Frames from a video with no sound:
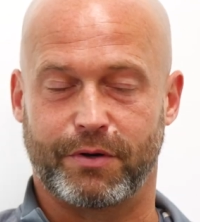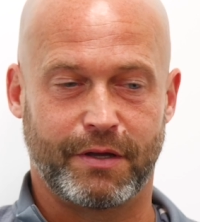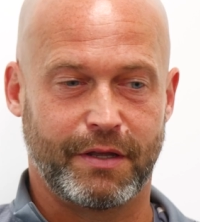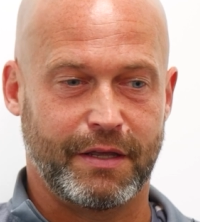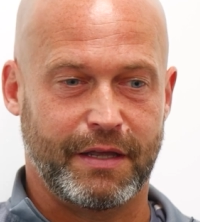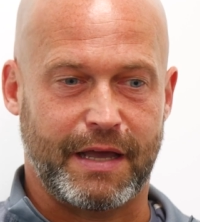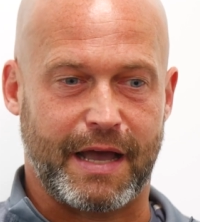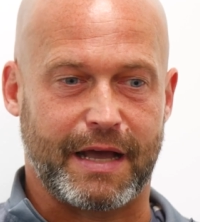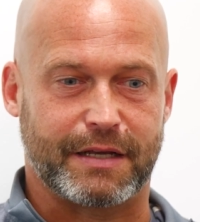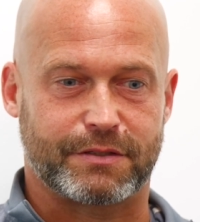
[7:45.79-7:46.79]
But
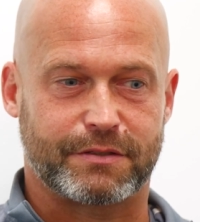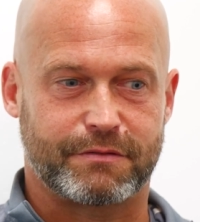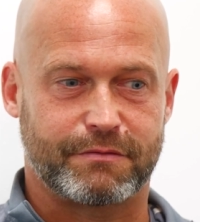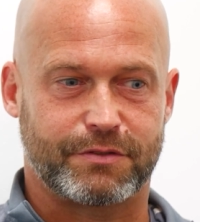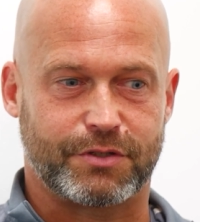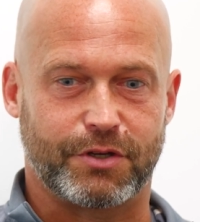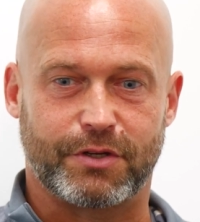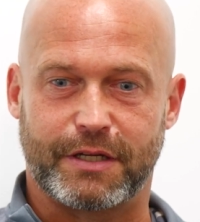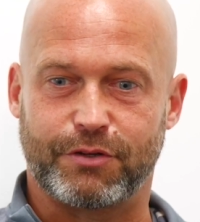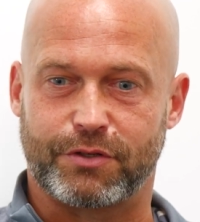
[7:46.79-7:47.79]
as
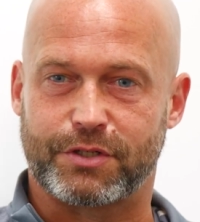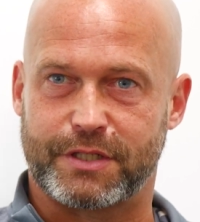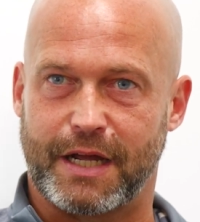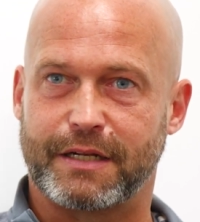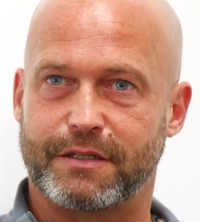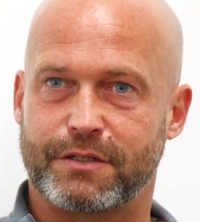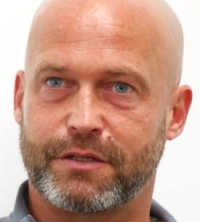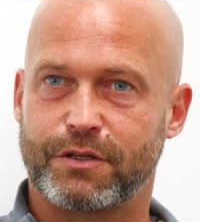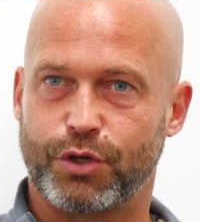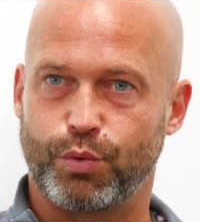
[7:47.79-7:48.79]
certainly understand
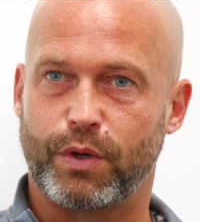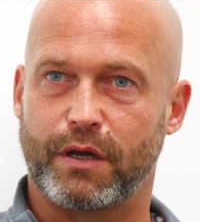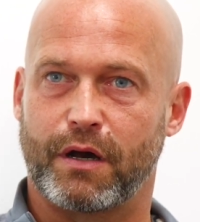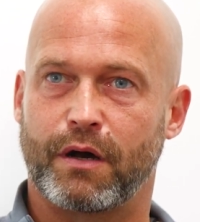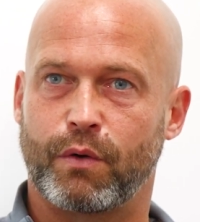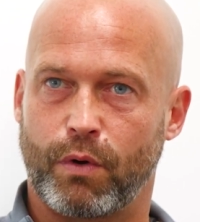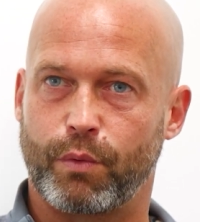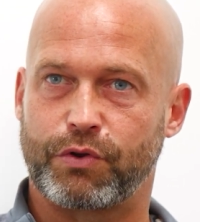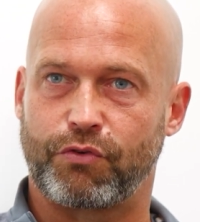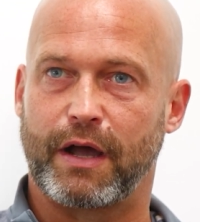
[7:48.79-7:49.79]
who we are,
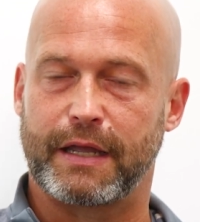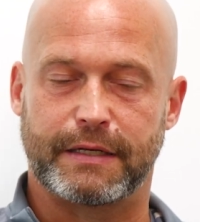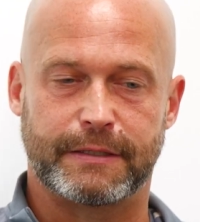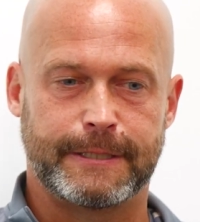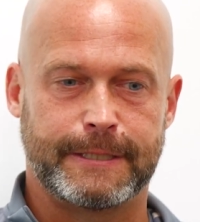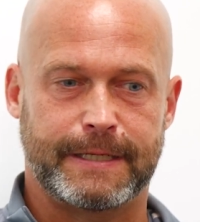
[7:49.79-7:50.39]
what we're trying,